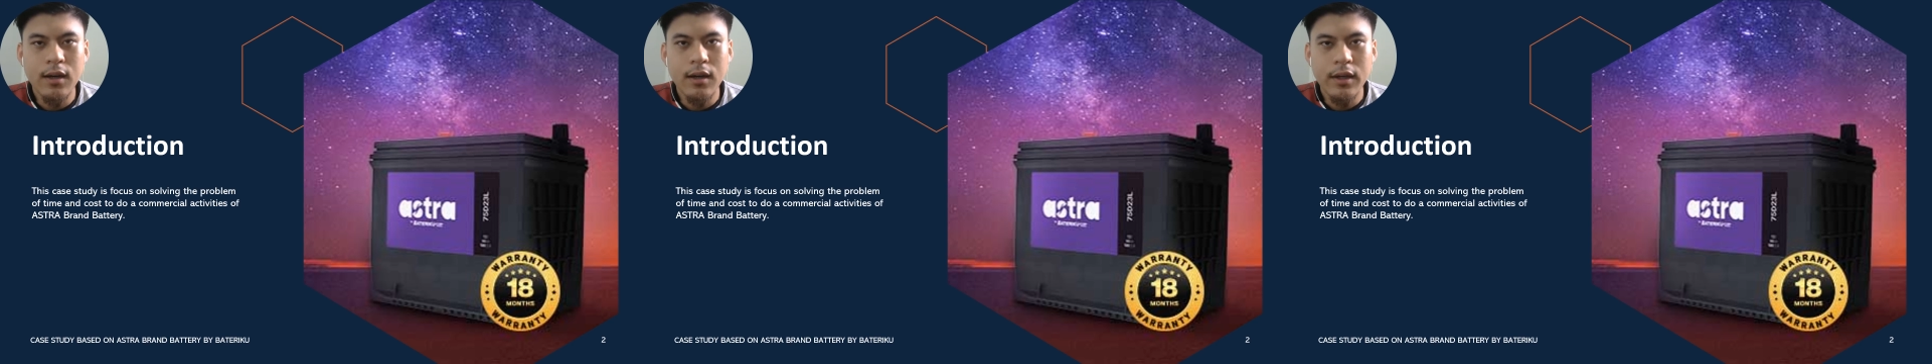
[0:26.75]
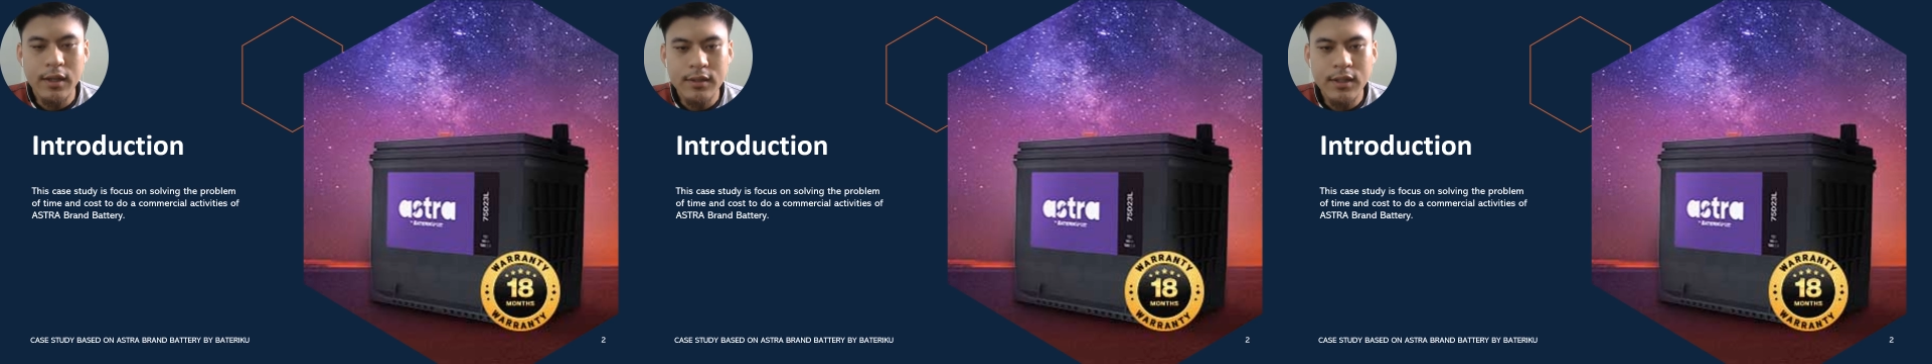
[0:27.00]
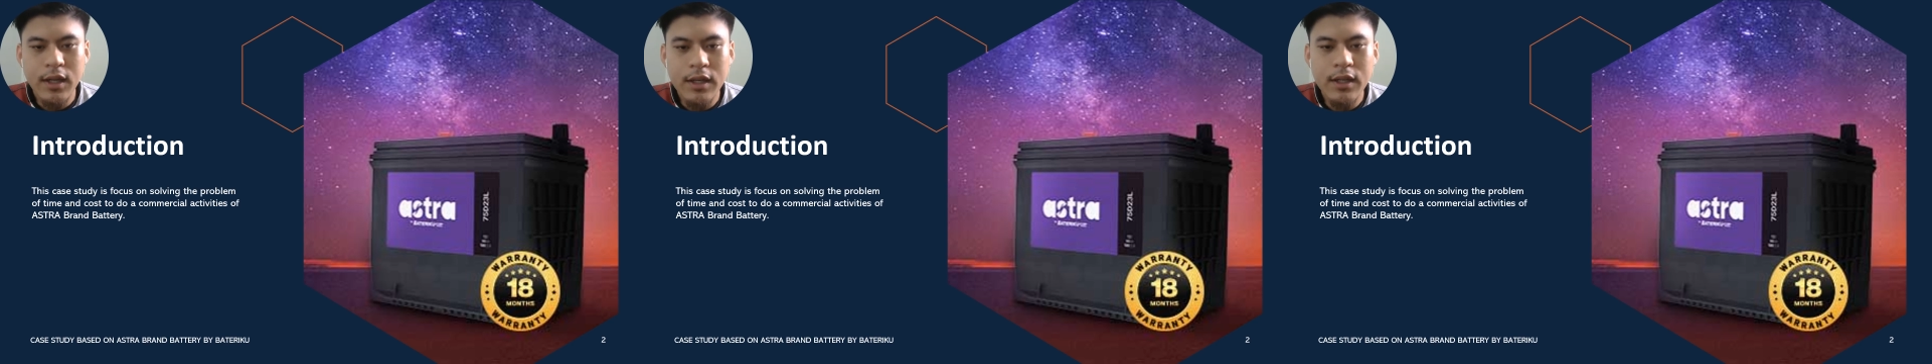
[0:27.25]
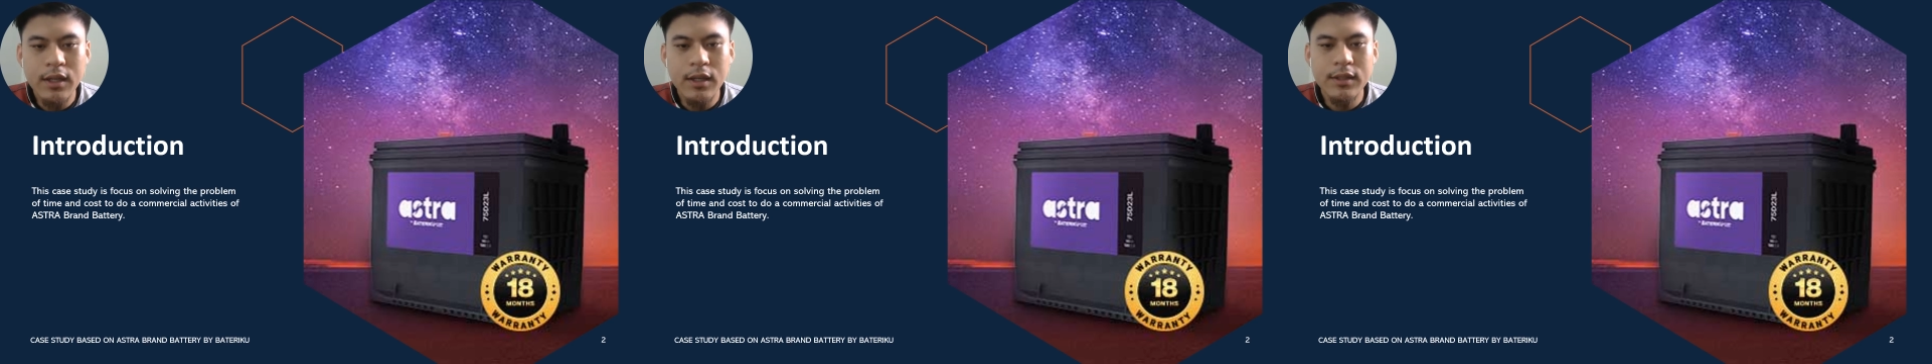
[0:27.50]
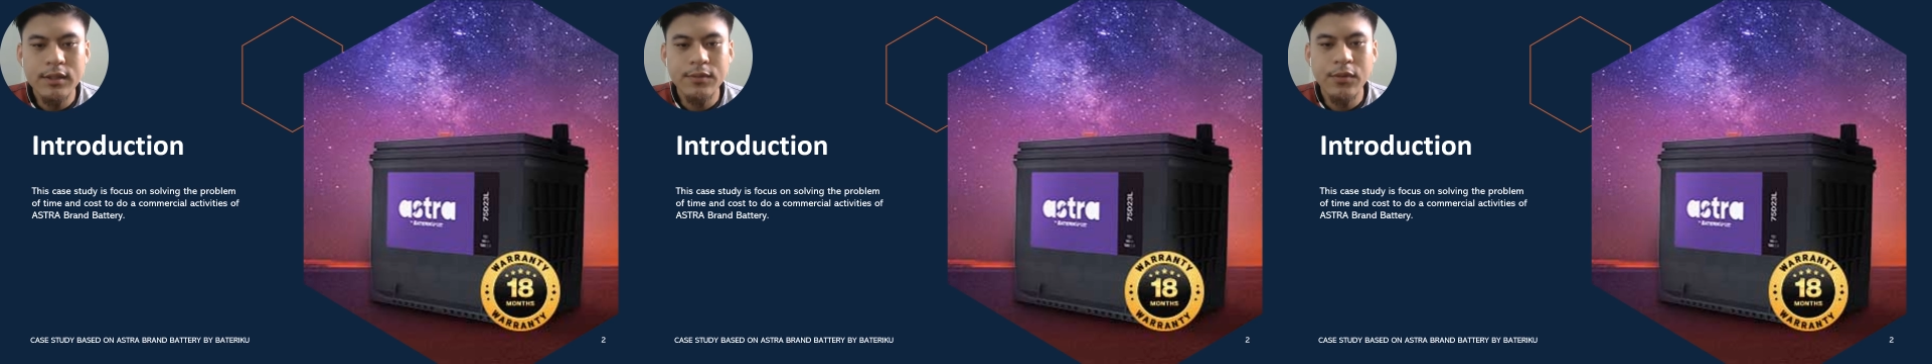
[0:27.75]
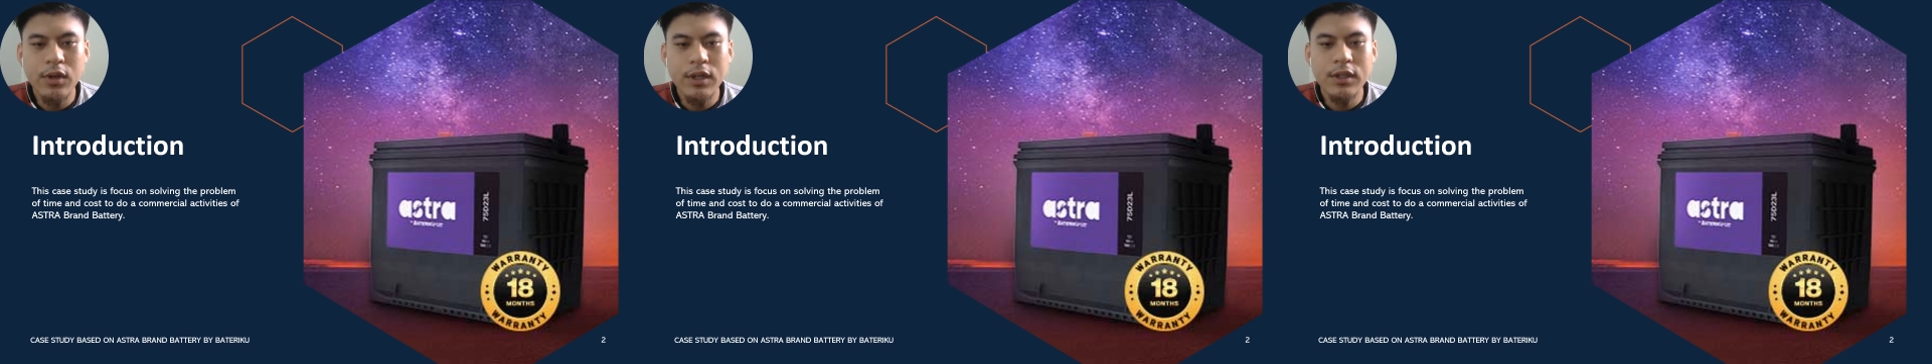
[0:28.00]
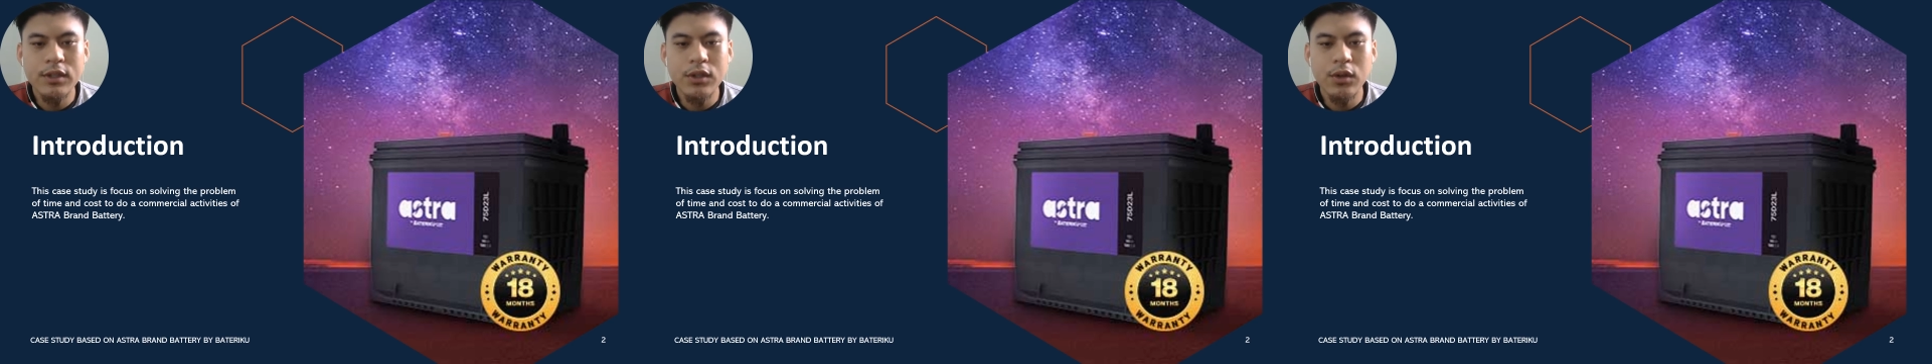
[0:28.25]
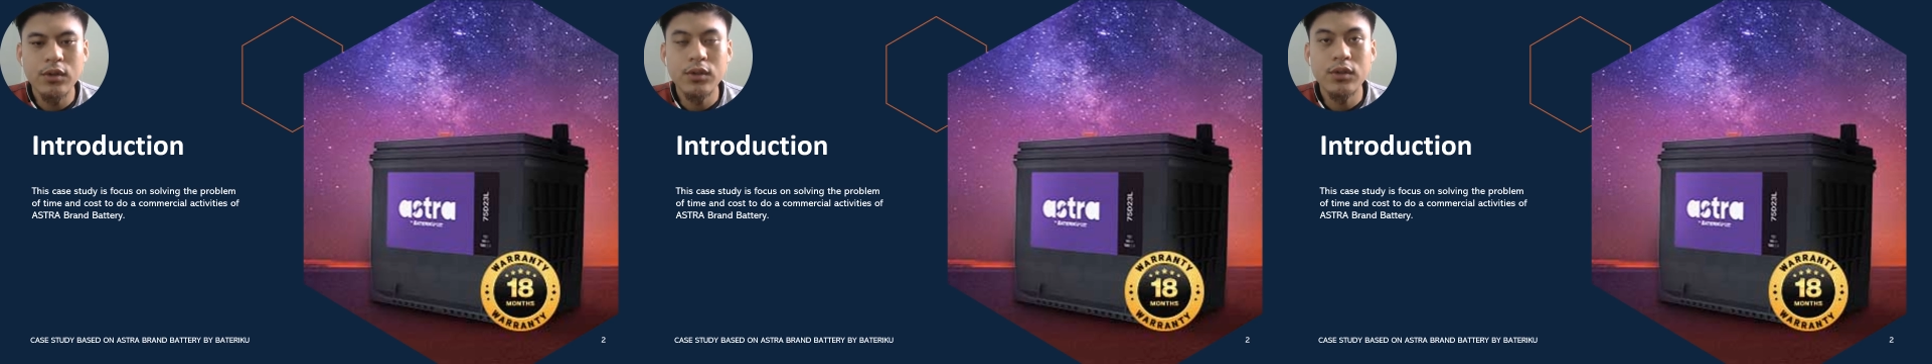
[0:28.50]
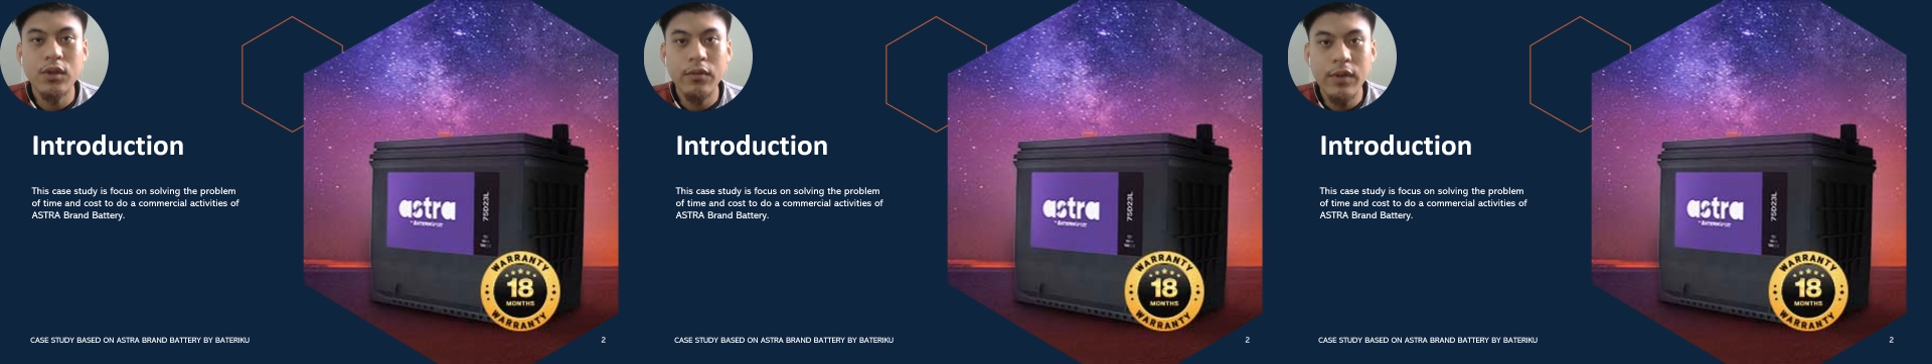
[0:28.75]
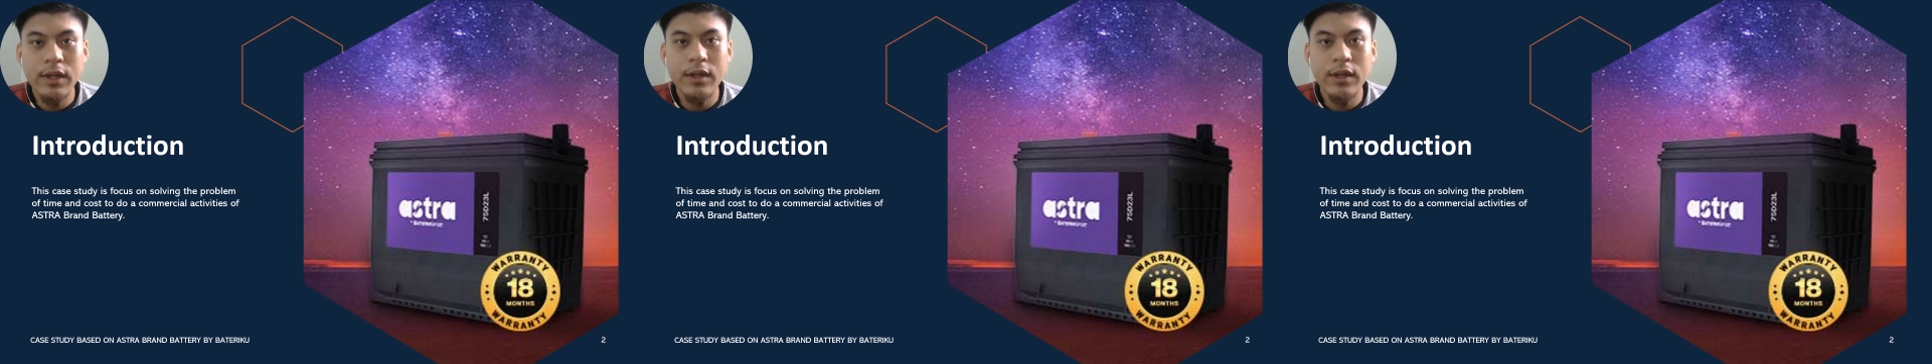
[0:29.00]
case study is focused on solving